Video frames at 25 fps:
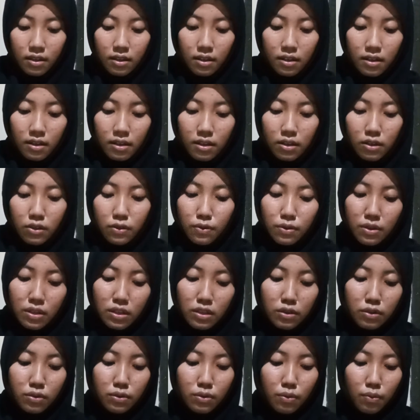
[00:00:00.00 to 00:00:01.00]
You
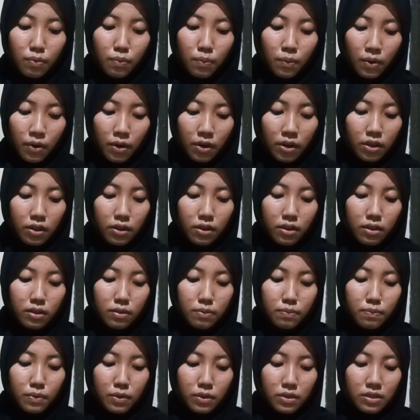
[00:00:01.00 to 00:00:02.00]
need to work
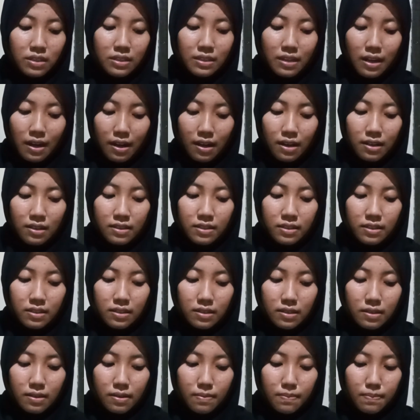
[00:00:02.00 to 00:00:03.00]
on both
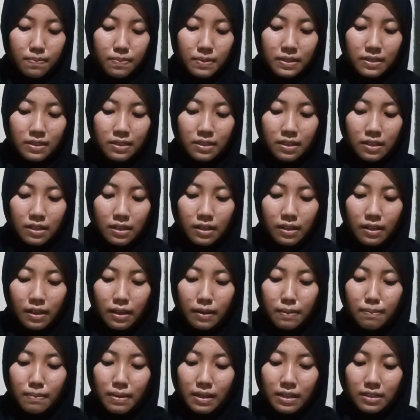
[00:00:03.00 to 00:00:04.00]
sides, physical
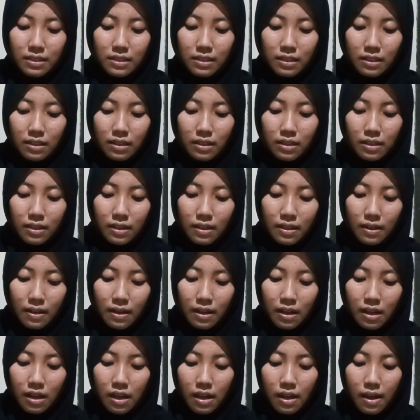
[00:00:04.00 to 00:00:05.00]
and mental.
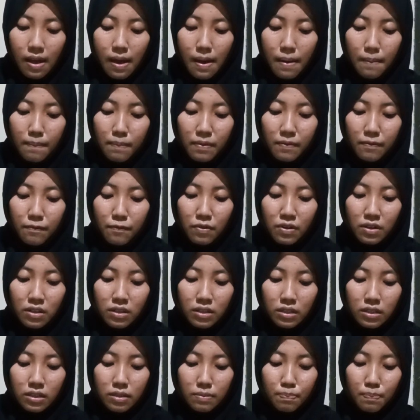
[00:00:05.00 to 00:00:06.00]
But
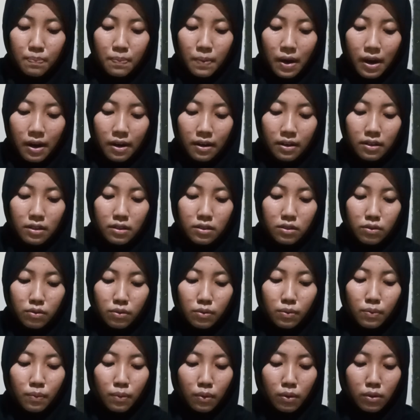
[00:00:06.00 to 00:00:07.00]
first part, to
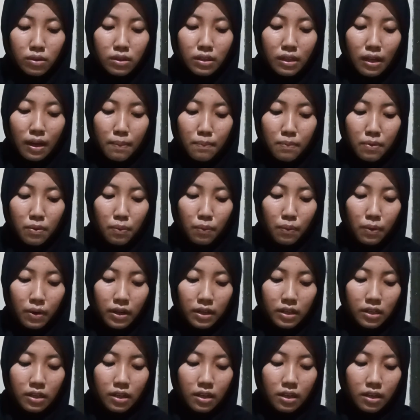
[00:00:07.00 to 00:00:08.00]
rule number
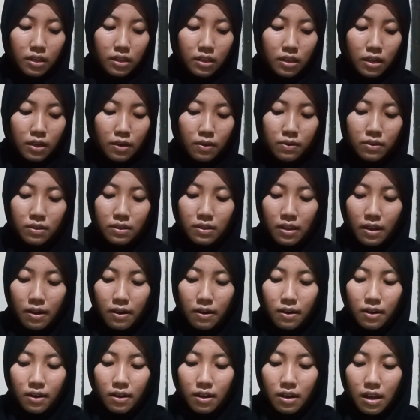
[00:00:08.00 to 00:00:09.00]
one, get out
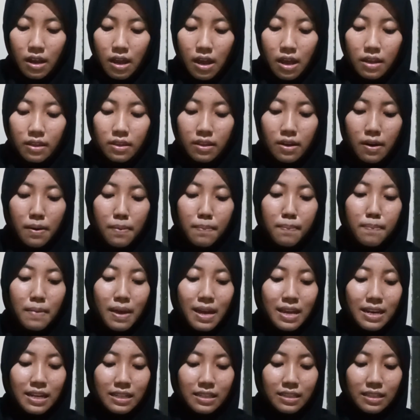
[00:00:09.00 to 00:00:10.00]
there. There are
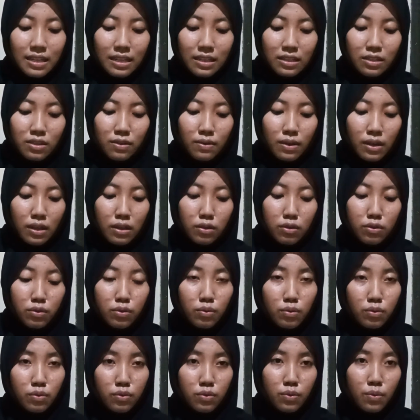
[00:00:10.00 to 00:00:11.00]
many things you can
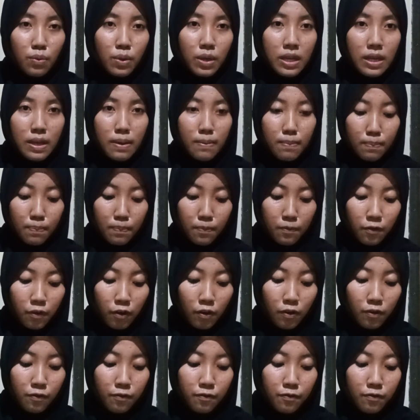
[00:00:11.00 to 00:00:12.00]
do to
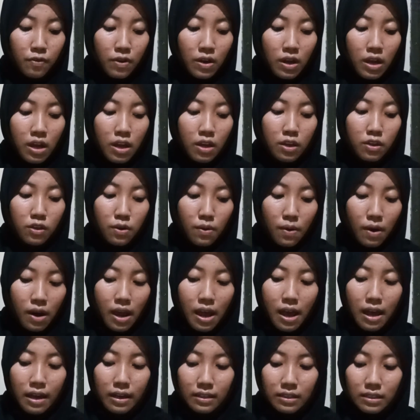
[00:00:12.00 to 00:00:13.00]
improve your
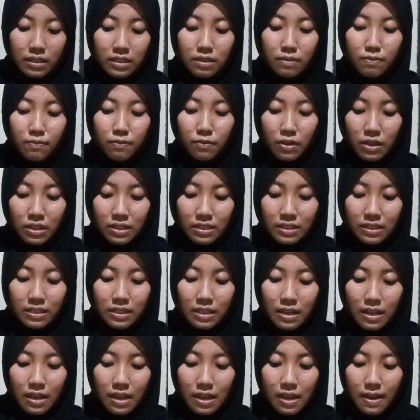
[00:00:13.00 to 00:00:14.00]
English
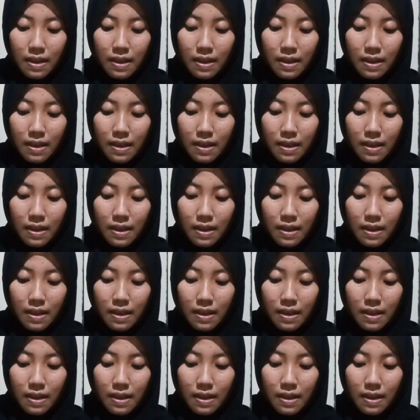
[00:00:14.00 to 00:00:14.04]
fluency.